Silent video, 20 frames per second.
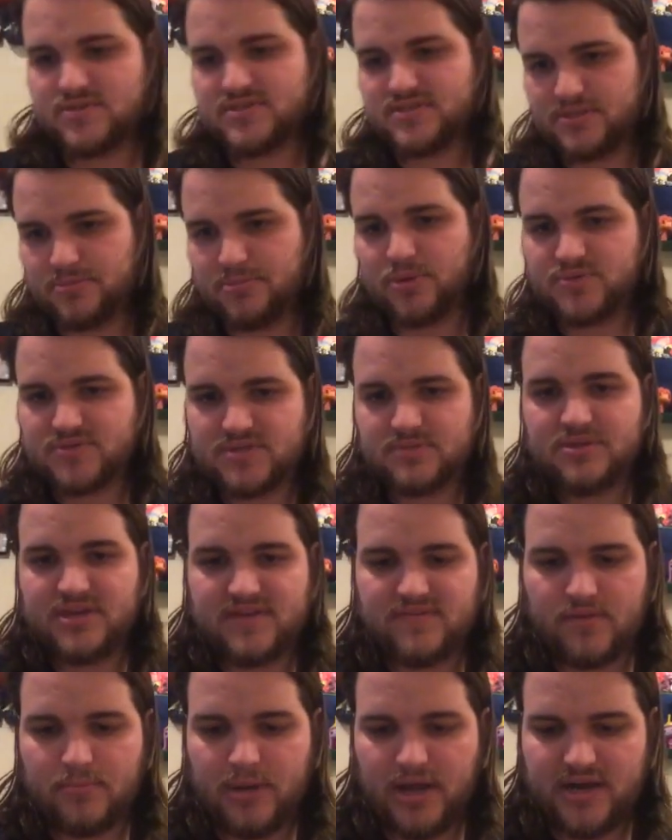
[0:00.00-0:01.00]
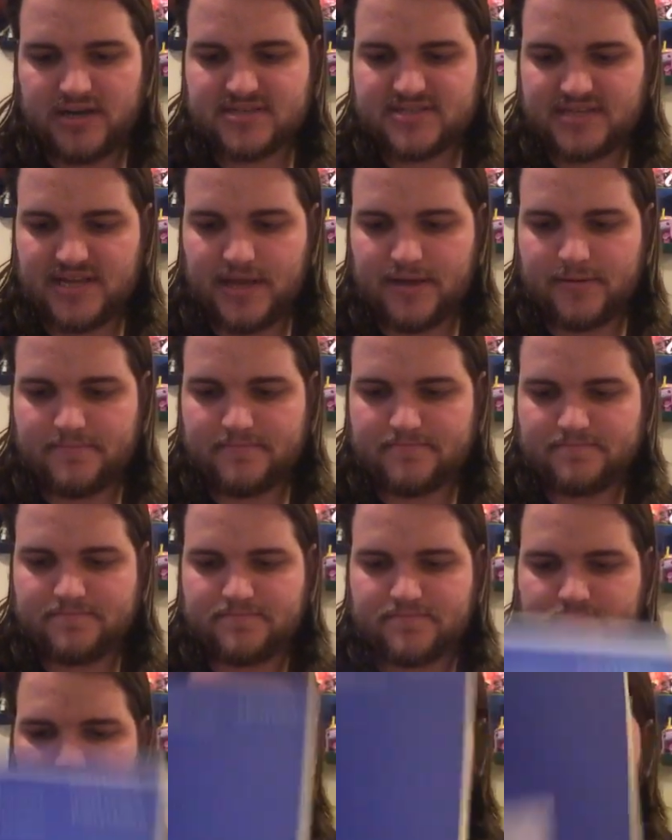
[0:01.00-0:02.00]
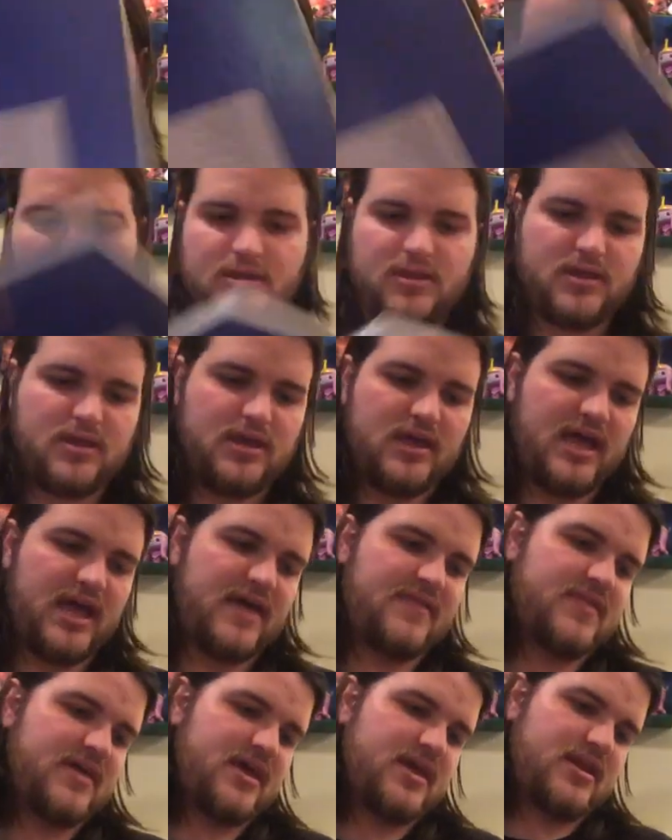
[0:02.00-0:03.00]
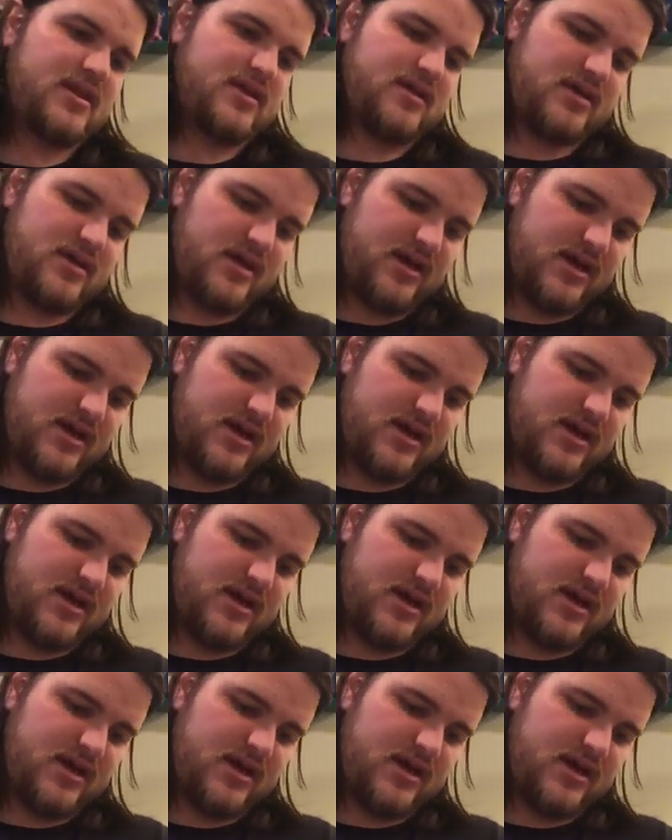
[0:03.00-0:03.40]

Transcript: supposed to be in the box set. And then